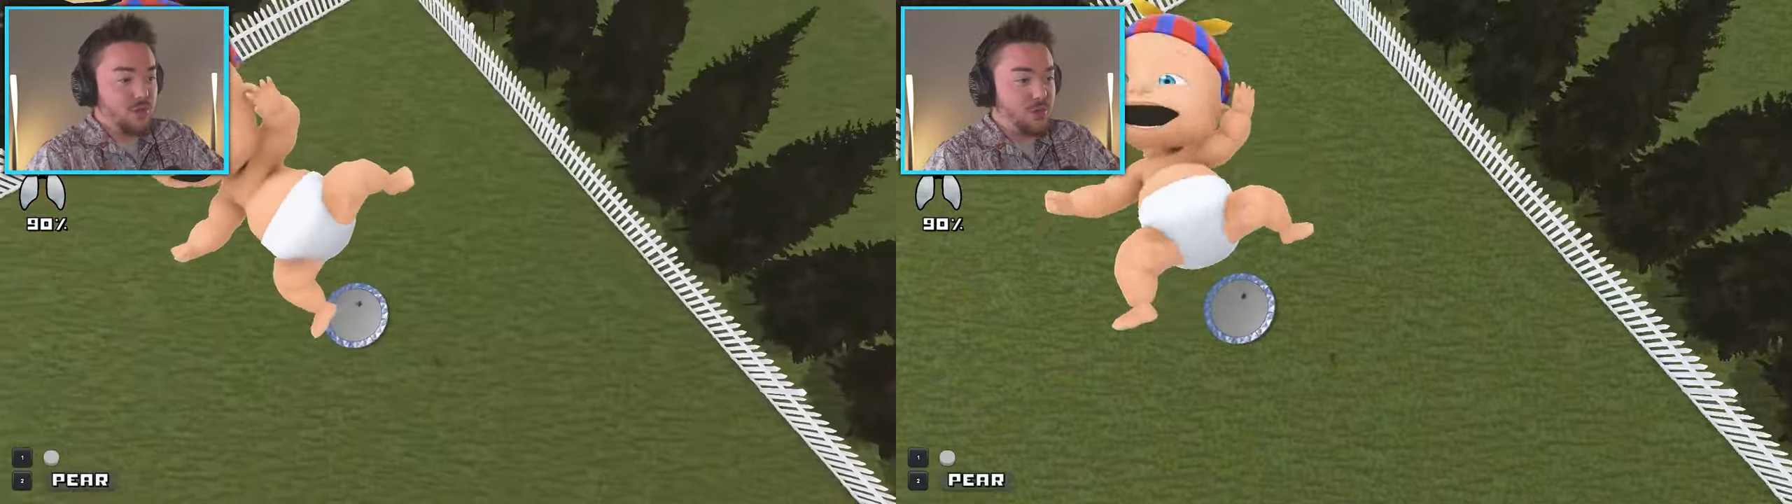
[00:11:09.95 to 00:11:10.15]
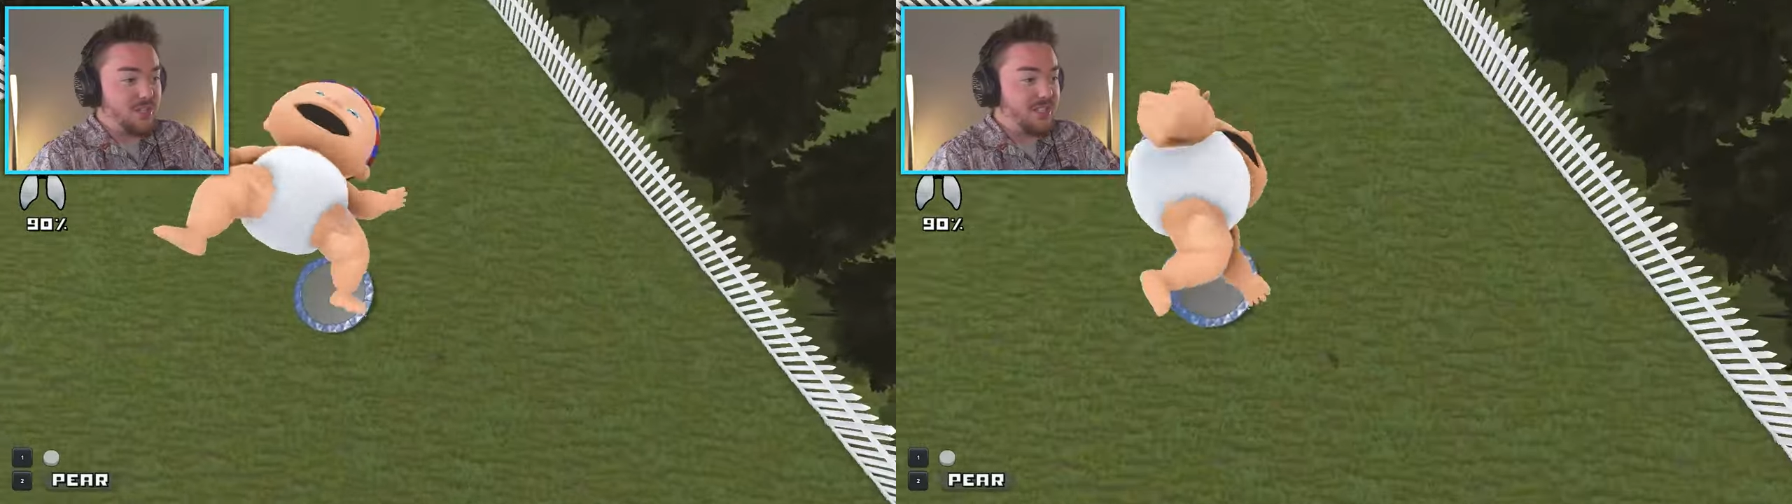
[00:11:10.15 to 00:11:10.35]

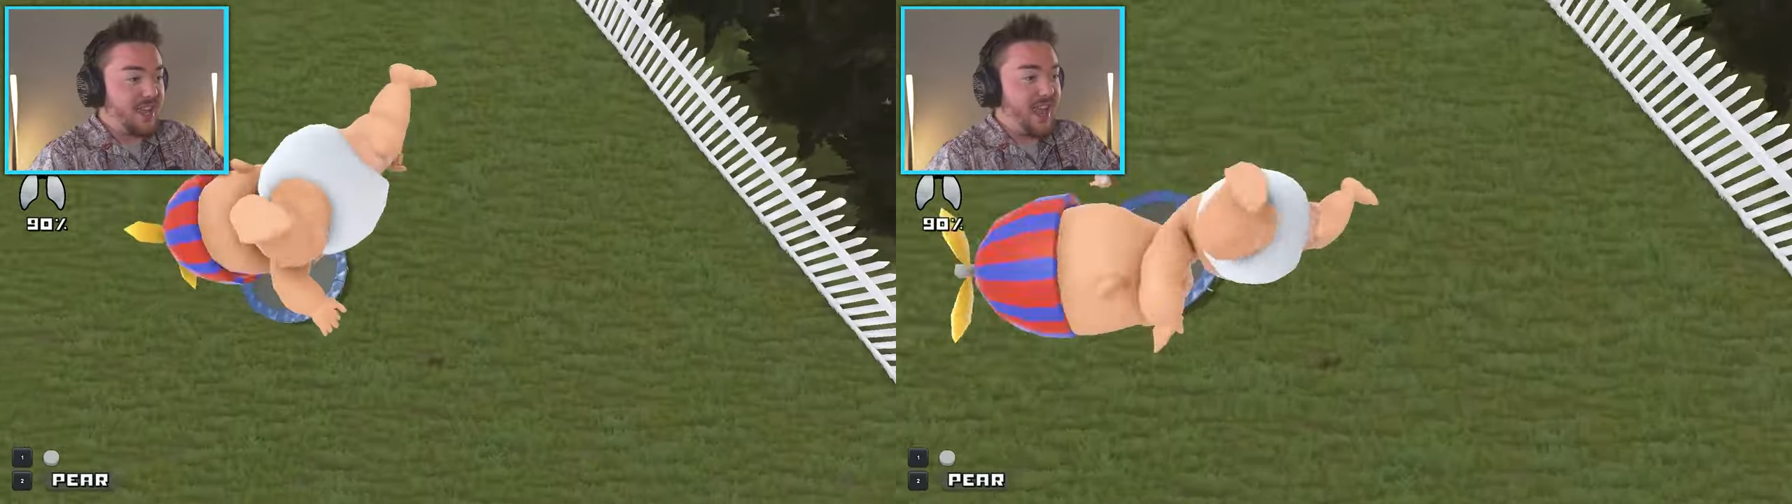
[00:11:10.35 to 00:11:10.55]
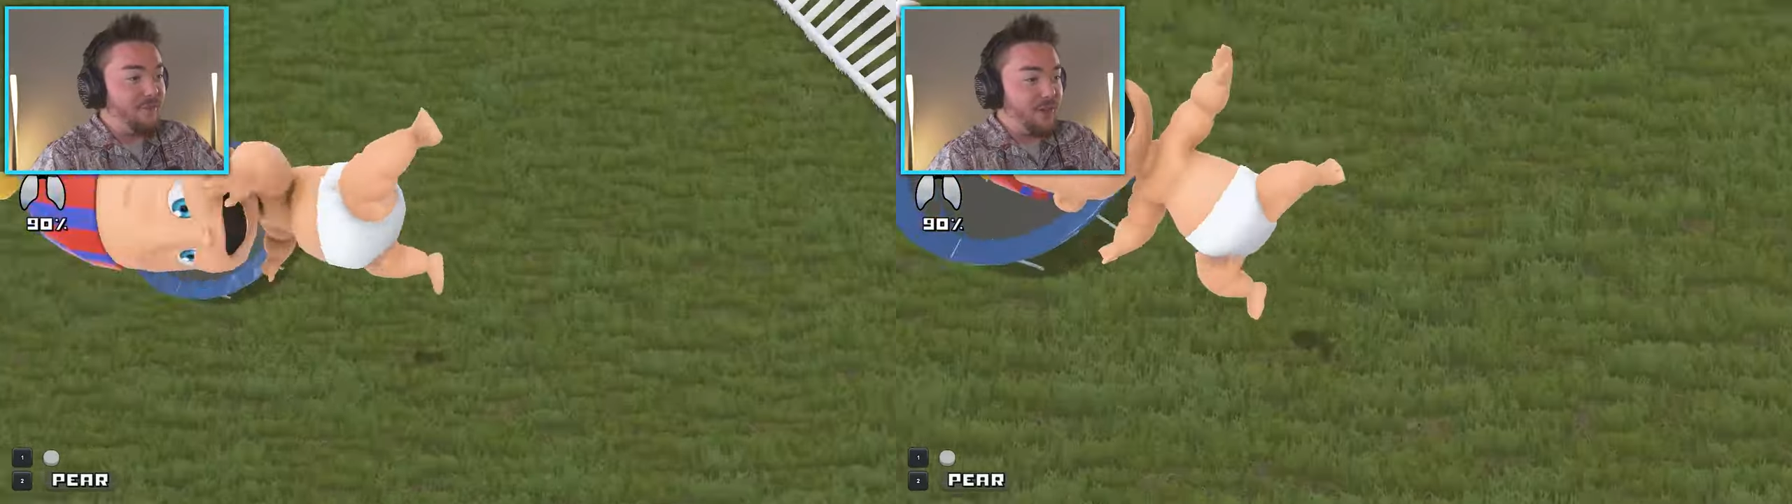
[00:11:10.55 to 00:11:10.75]
You can
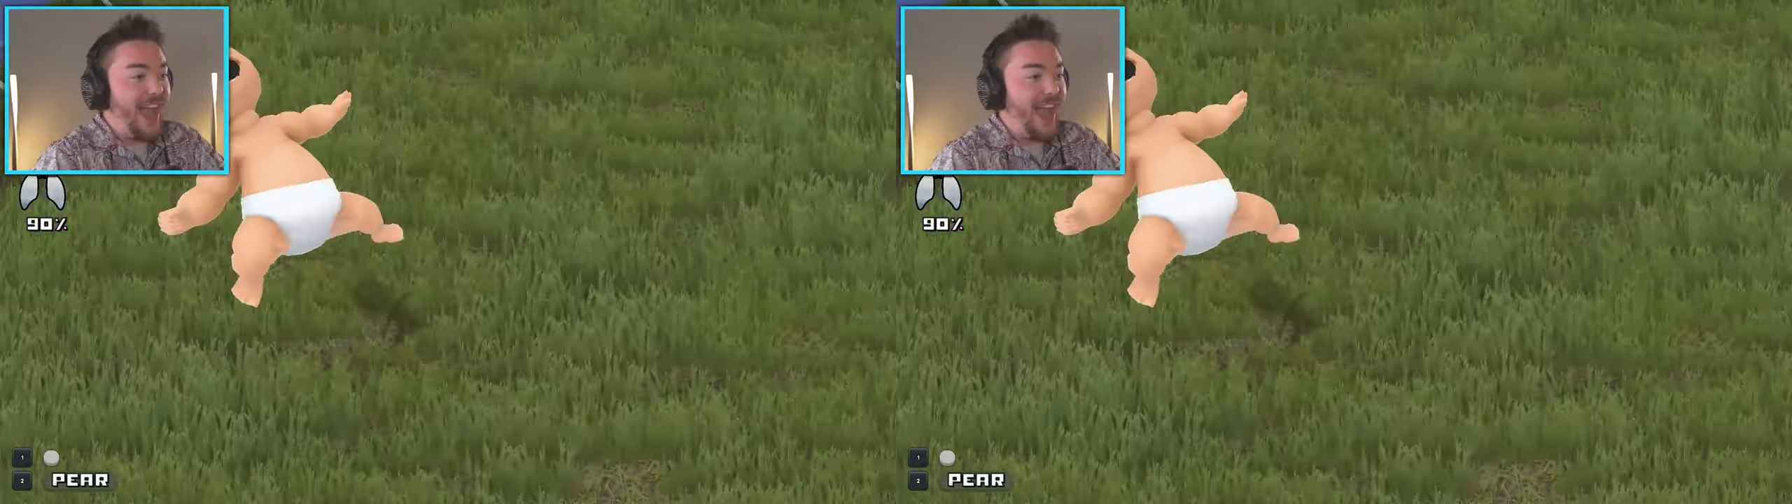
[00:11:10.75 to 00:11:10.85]
see every...